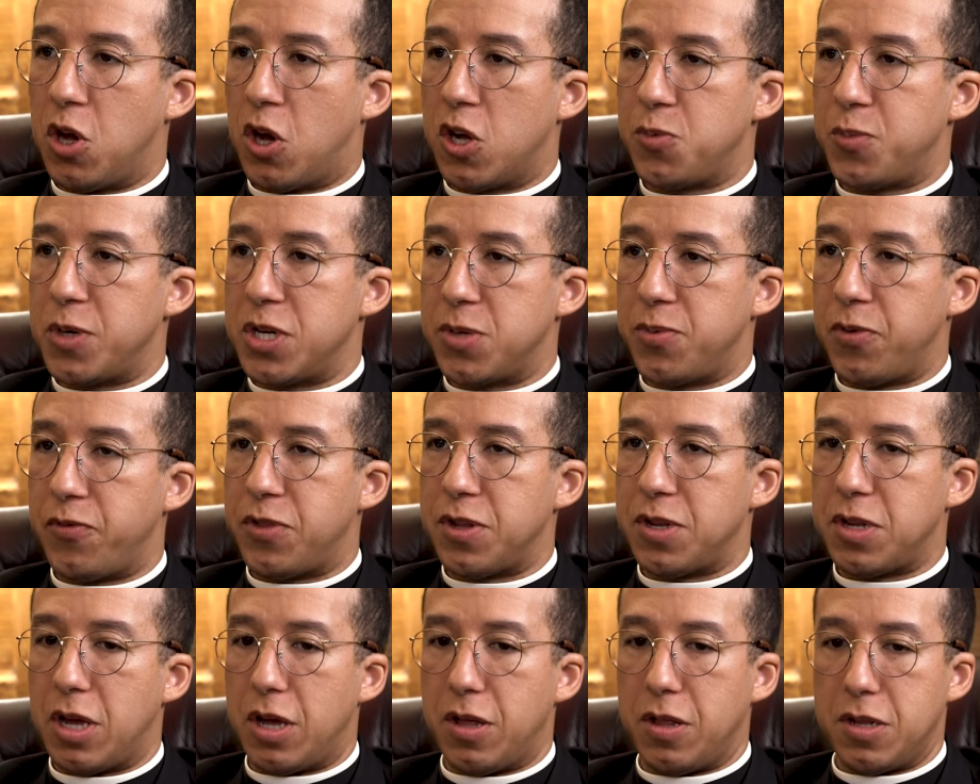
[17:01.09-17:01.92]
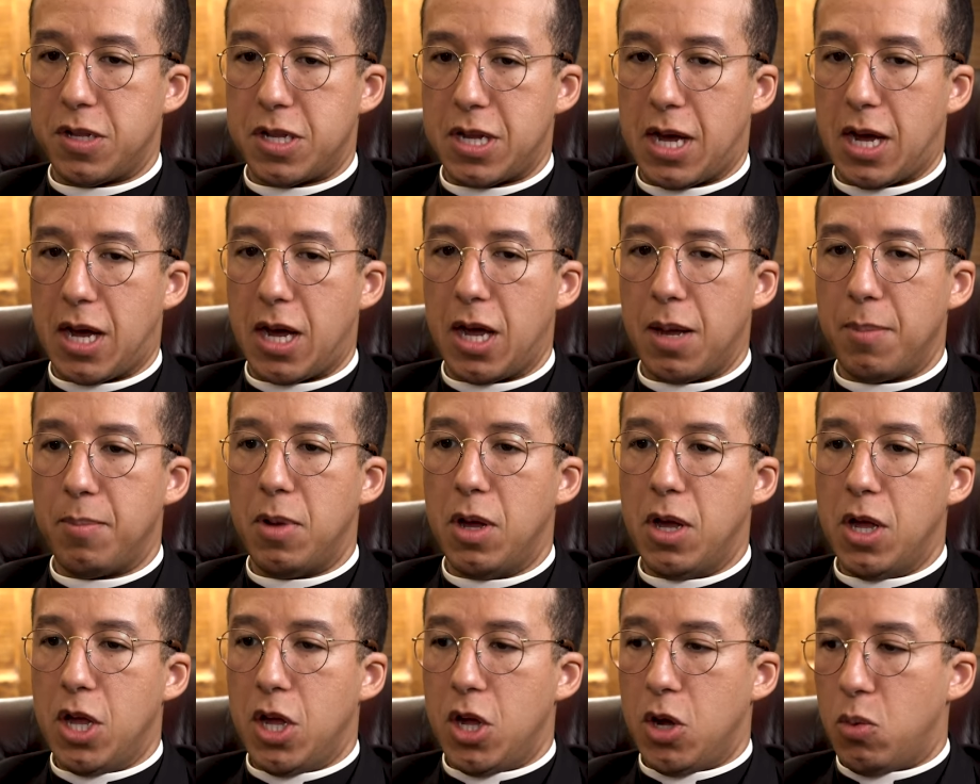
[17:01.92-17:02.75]
Archbishop the, at the time,
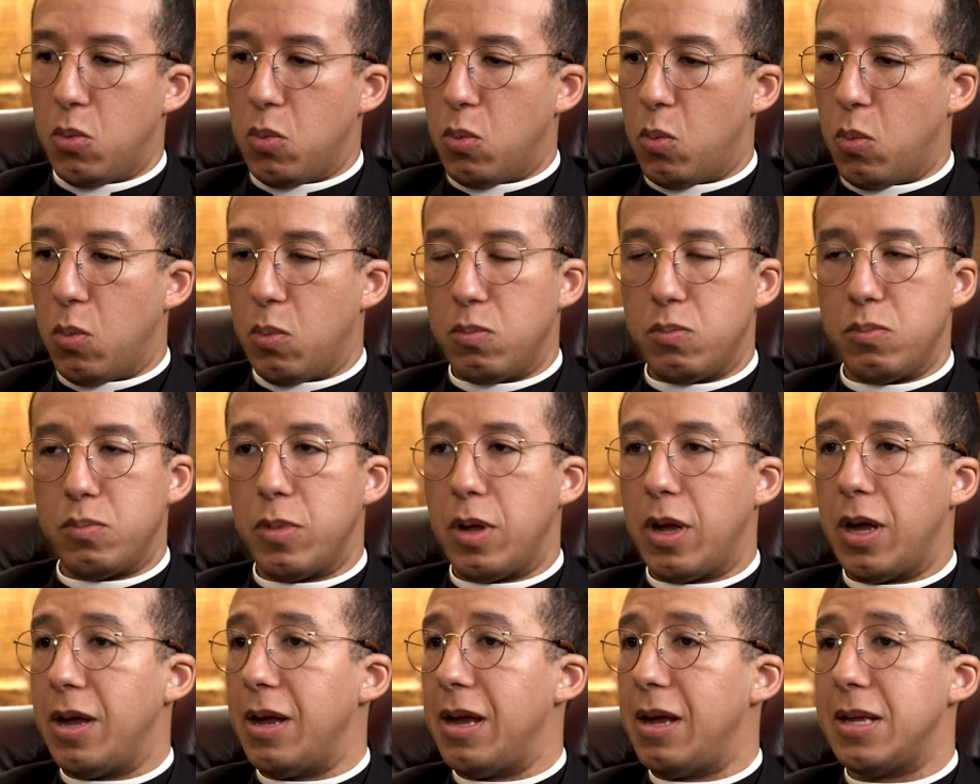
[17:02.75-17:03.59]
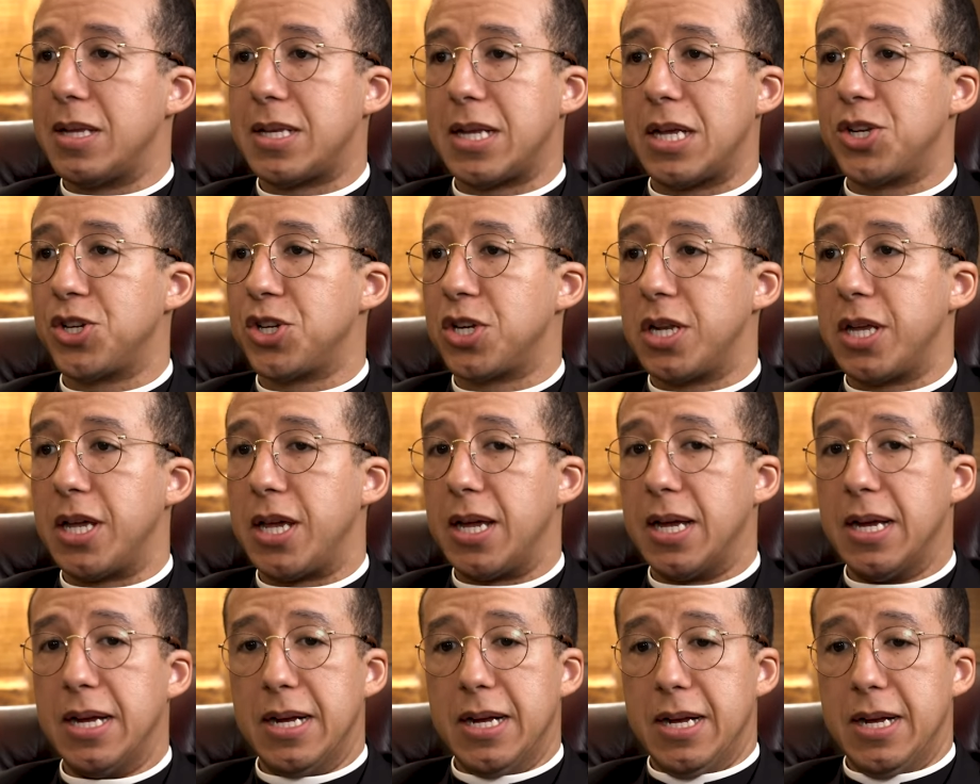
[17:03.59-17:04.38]
essentially